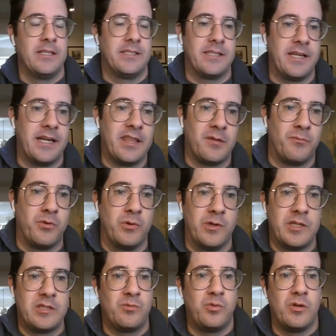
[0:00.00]
Tonight, the
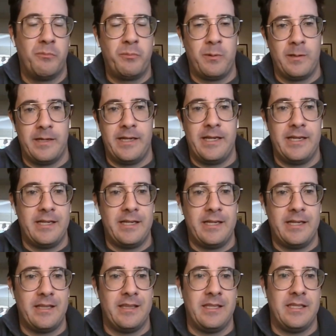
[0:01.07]
Bruins will play
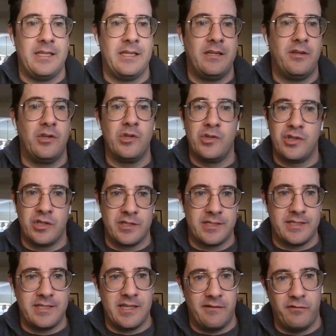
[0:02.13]
the New Jersey
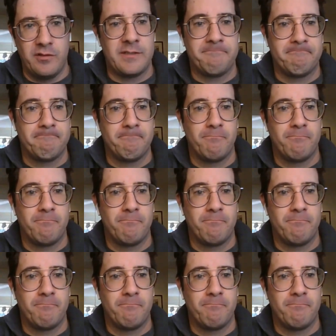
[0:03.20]
Devils